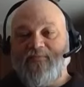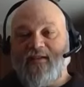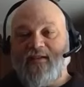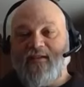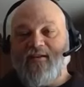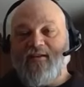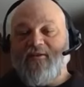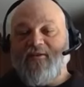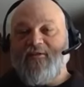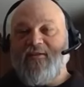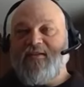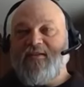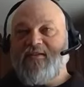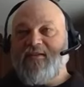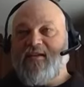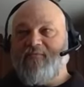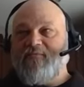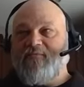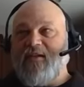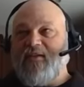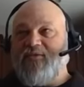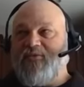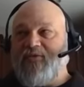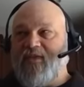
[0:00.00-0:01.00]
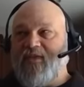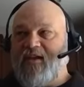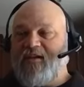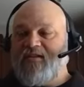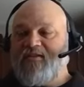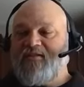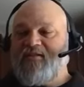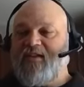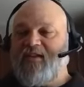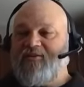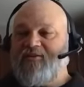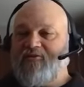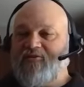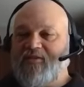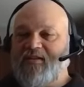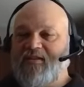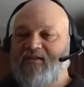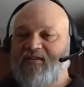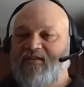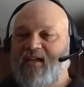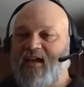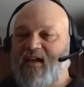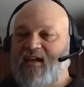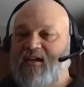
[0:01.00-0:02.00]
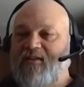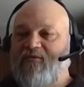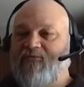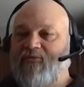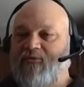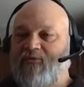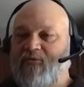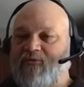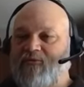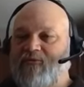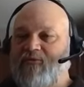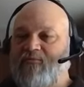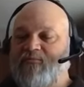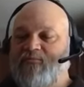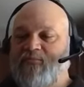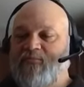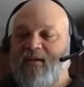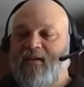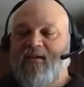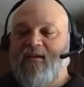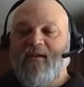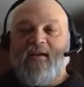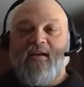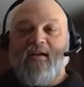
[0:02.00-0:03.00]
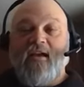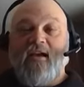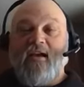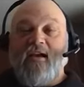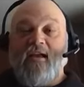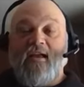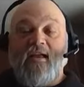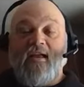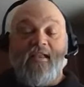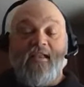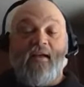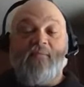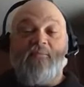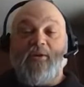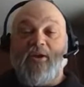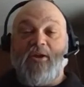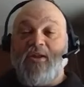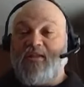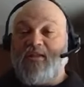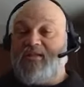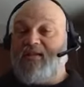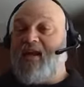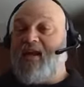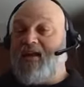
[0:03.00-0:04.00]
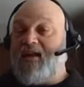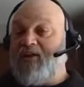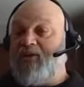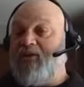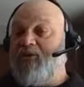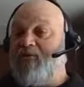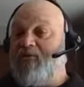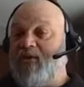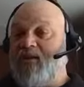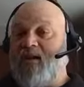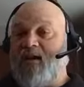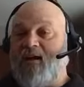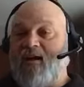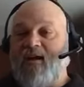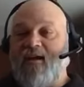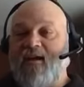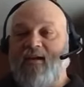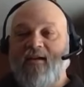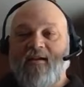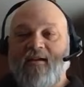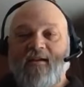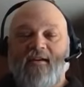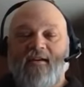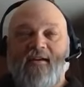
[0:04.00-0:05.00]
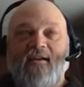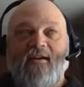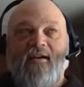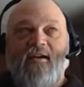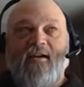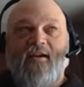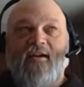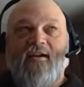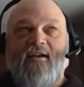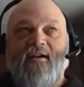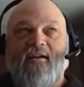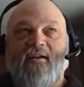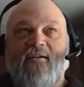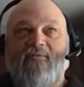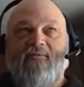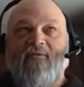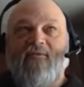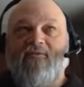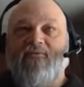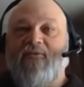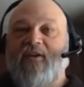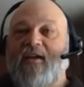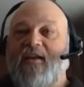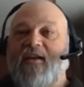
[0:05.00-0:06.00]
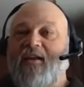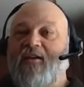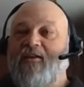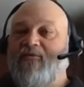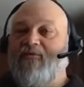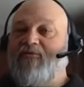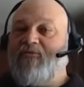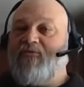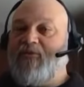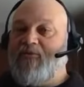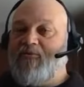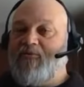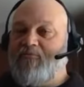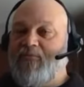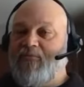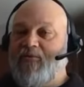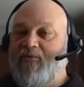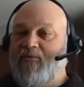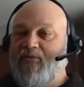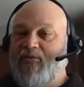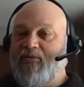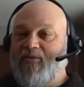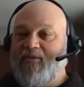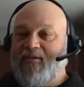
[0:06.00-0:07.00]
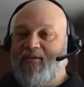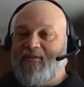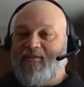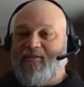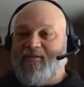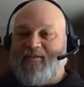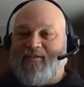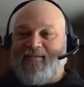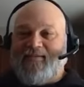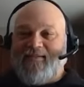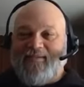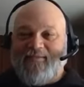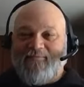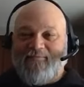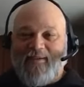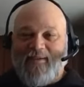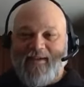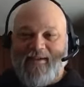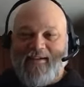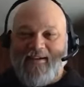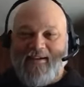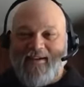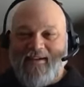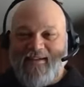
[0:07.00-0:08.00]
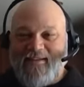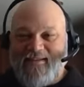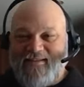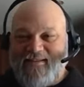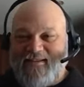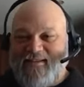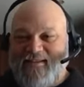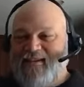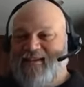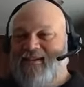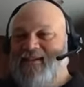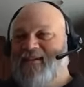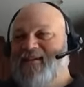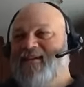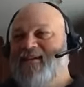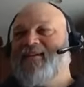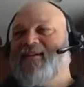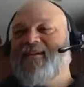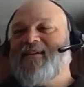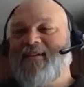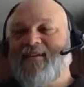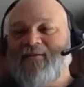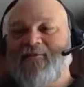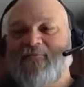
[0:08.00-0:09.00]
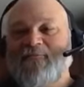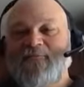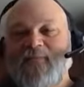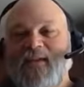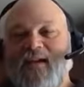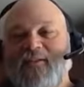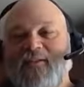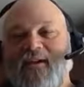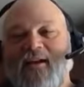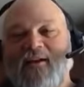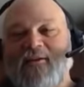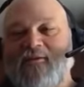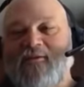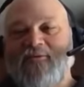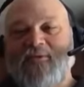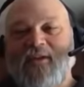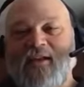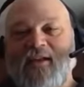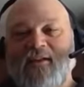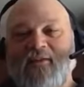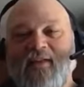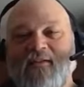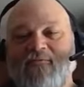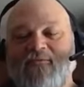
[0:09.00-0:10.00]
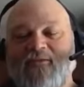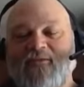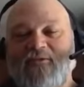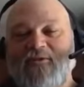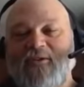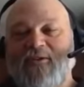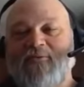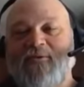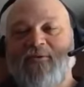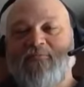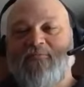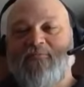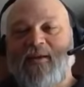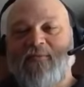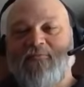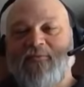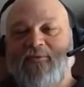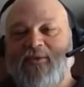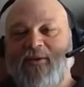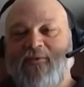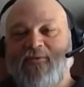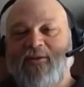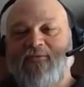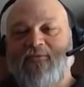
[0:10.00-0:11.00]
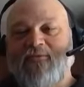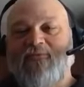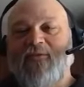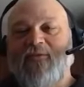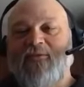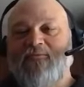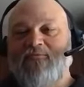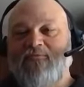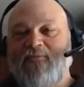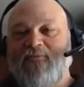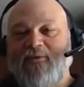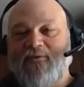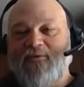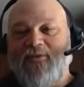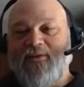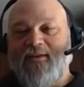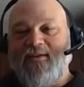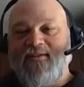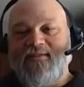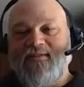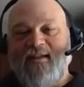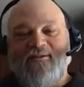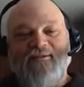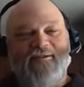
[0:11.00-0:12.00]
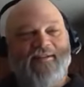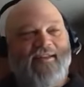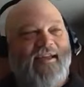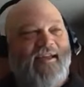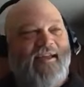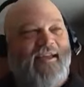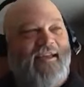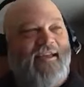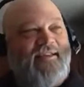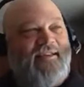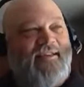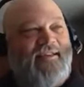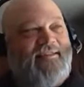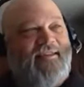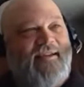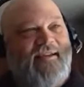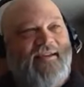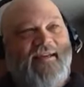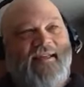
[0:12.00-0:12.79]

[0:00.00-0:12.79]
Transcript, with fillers: You know, these, I mean, things that are designed for, uh, and I'm going to date you and I, uh, for fighting in a phone booth. Yeah. Because, you know, I, I don't think a lot of the newer people know what a phone booth is nowadays.